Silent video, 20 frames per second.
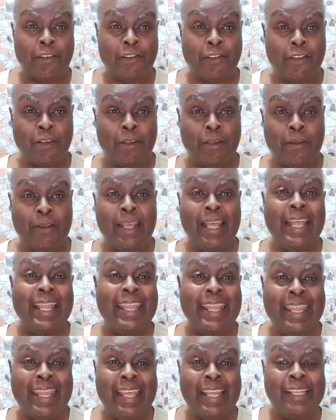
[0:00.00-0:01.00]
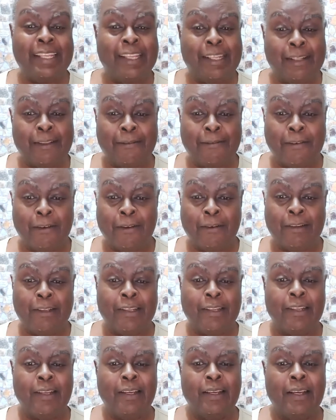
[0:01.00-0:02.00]
to show you, this is the
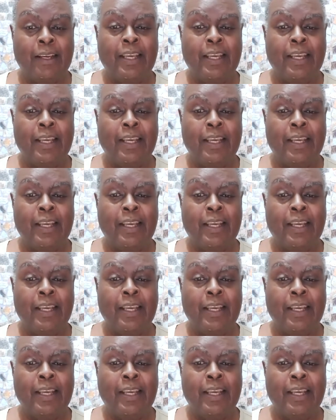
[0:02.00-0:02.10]
first.